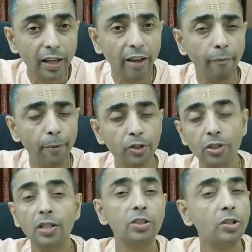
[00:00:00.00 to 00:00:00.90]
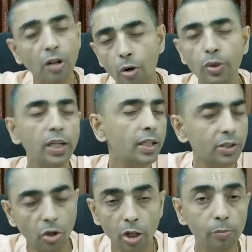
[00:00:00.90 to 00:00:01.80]
If a person is drowning, is
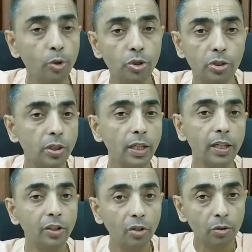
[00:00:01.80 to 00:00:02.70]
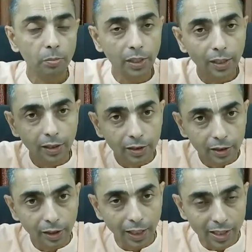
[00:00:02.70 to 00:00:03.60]
almost you know,
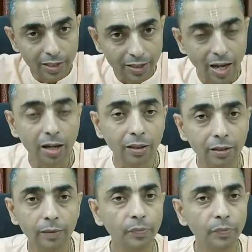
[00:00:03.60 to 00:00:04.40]
getting sunk,